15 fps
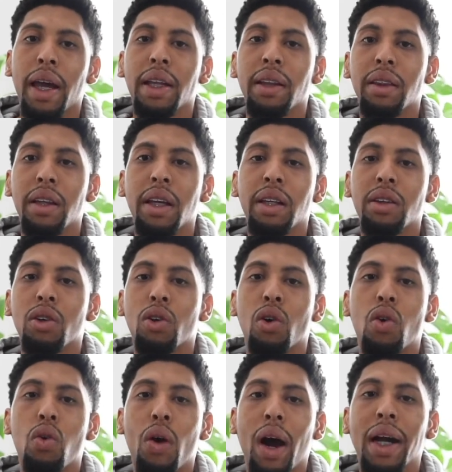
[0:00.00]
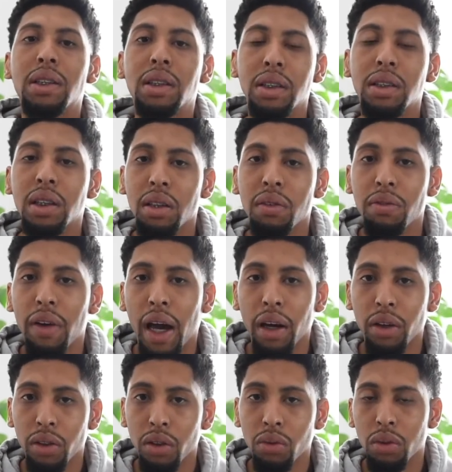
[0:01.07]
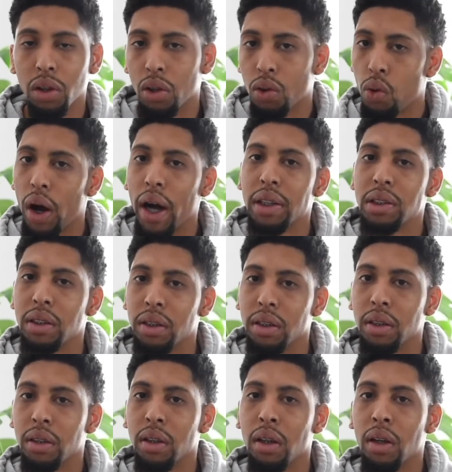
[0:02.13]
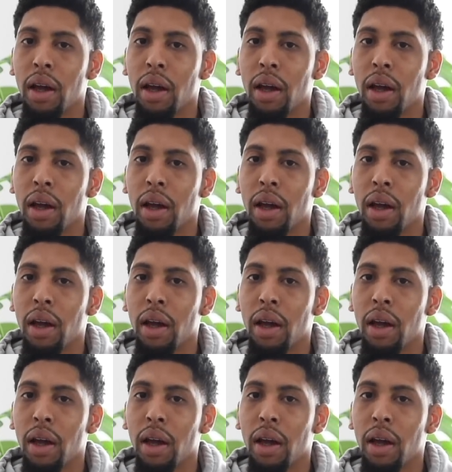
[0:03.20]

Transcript: And then the quantity value, the quantity,